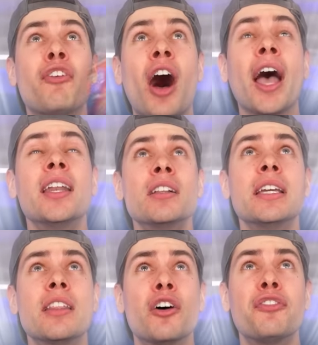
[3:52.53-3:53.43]

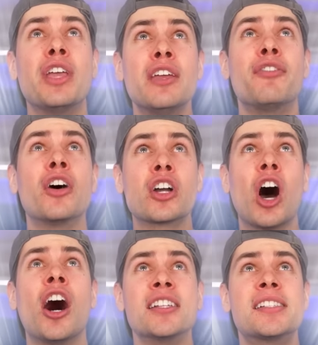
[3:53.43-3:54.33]
Finally, the FIFA
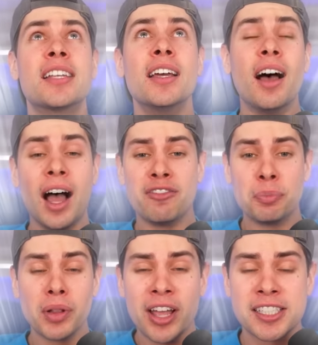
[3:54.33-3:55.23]
gods have
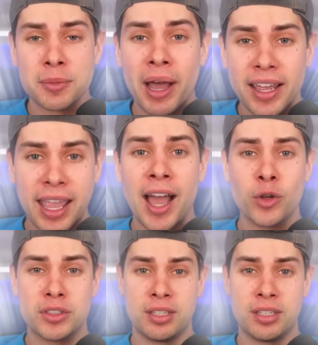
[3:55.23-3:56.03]
blessed my account.